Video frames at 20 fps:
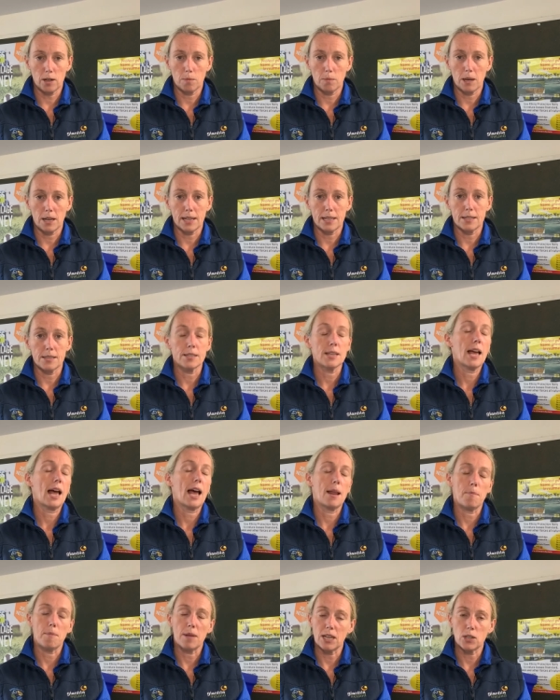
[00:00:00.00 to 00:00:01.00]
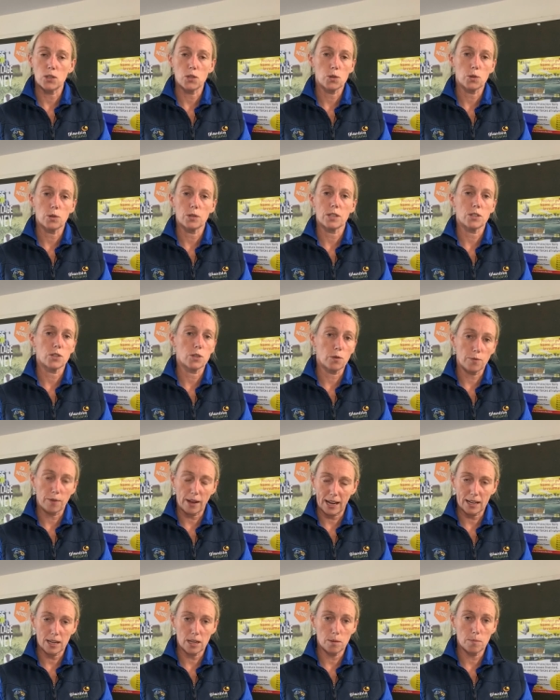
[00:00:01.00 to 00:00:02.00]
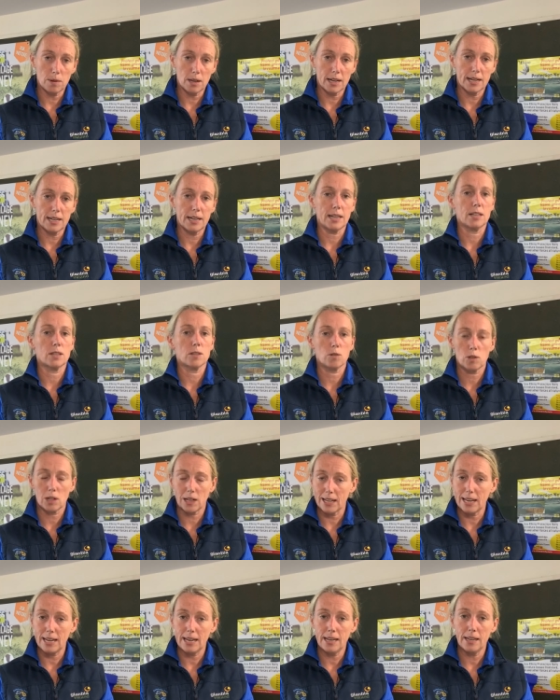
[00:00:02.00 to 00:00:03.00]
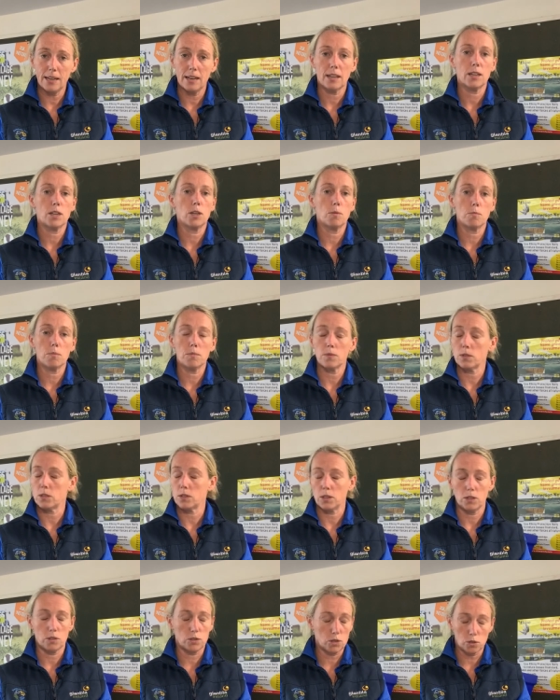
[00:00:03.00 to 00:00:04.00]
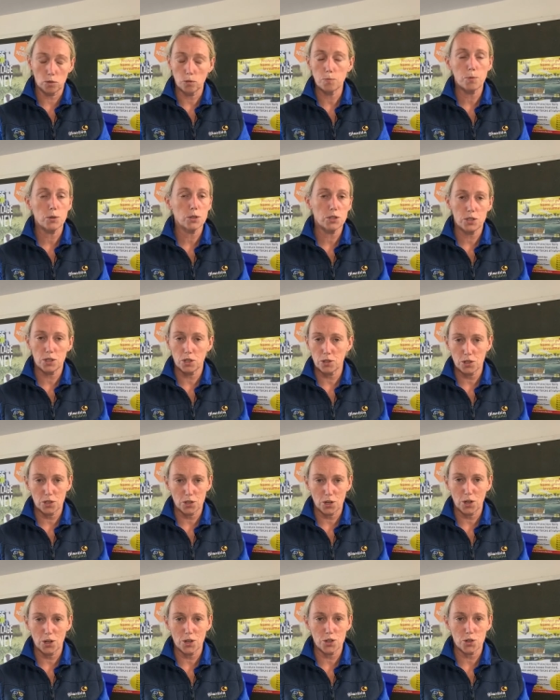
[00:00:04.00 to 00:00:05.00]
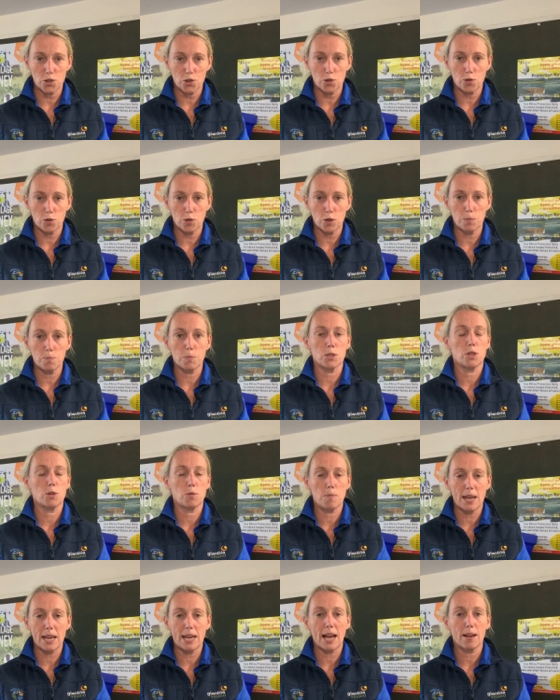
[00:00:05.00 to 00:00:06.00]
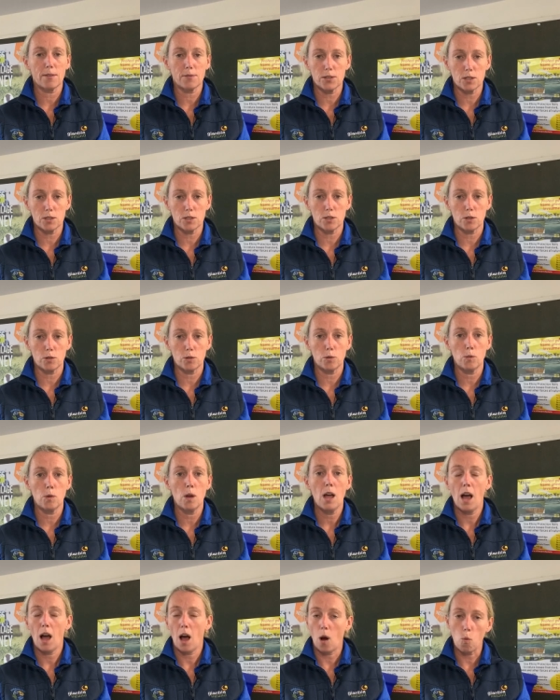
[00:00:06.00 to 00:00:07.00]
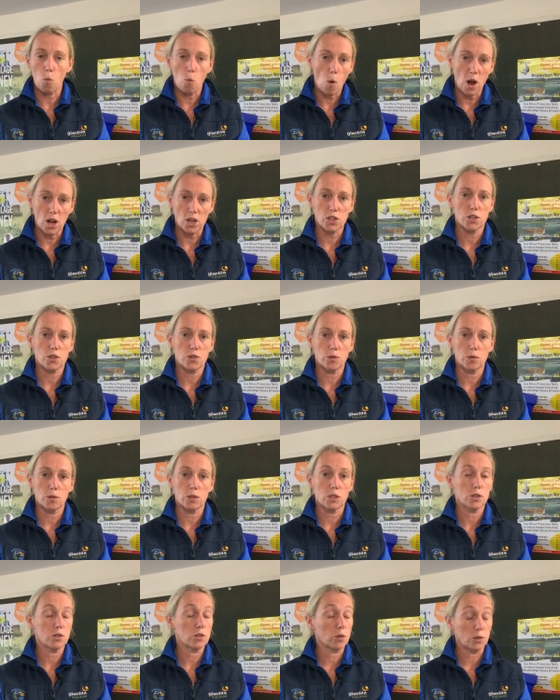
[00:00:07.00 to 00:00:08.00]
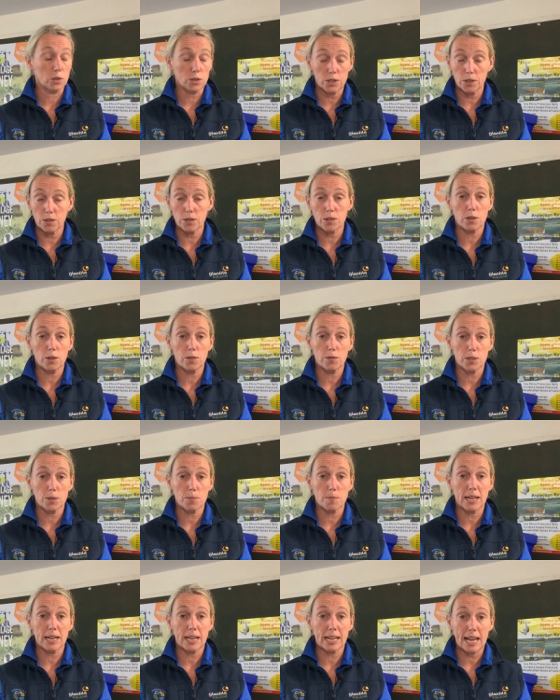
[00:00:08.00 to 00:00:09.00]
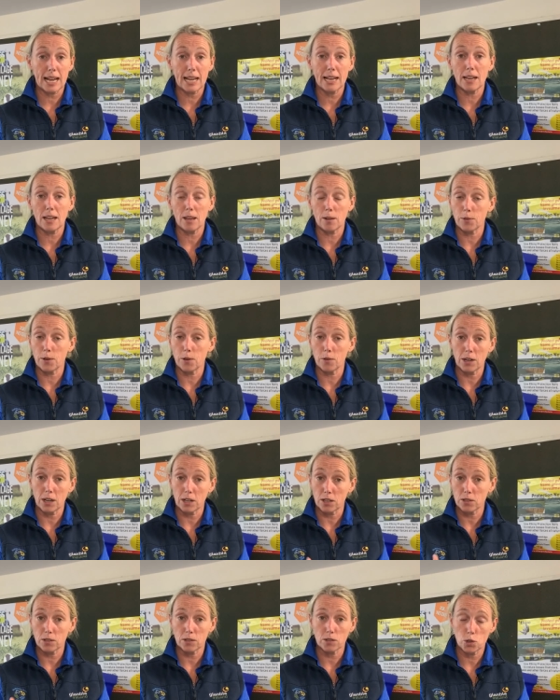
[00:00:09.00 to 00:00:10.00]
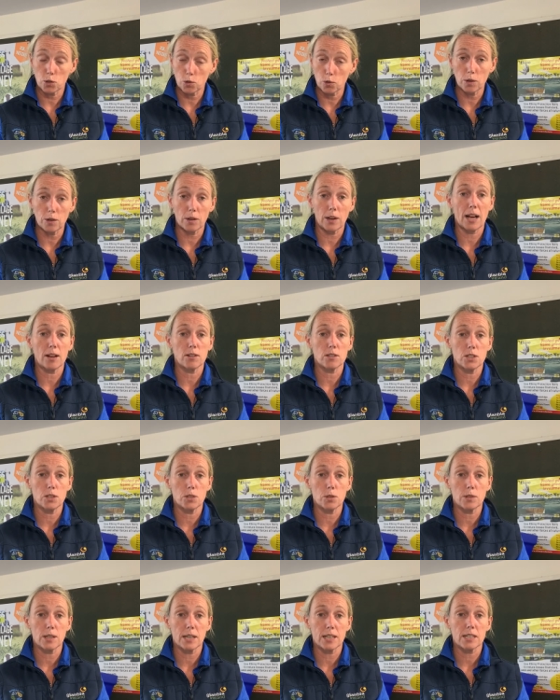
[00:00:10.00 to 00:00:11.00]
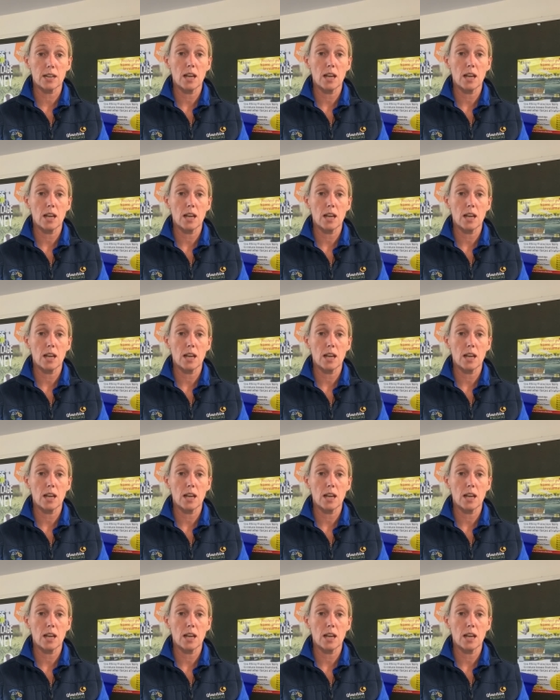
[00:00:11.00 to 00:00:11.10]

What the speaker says: lines and make sure that your vacuum line is clean. You don't put your detergent through it, but you may have to do a wash through it. Talk to your serviceman again if you're not sure on how to do that,